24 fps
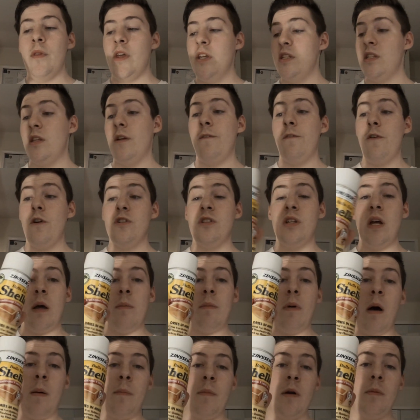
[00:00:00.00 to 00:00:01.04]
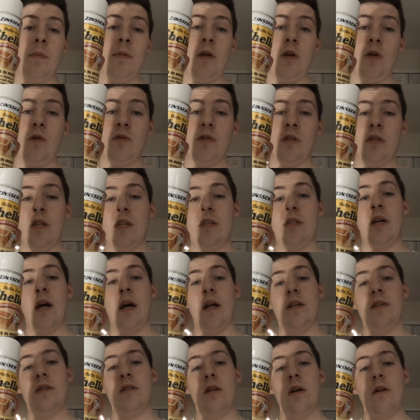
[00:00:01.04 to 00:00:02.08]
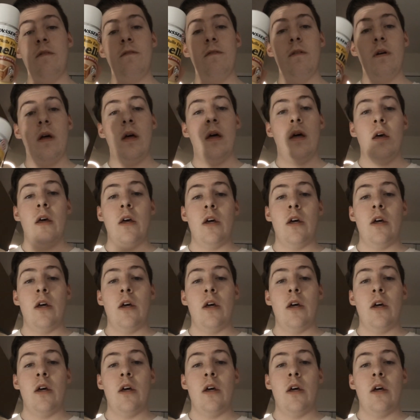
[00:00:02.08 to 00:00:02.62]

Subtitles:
This is the first time I'm going to be using this kind of stuff.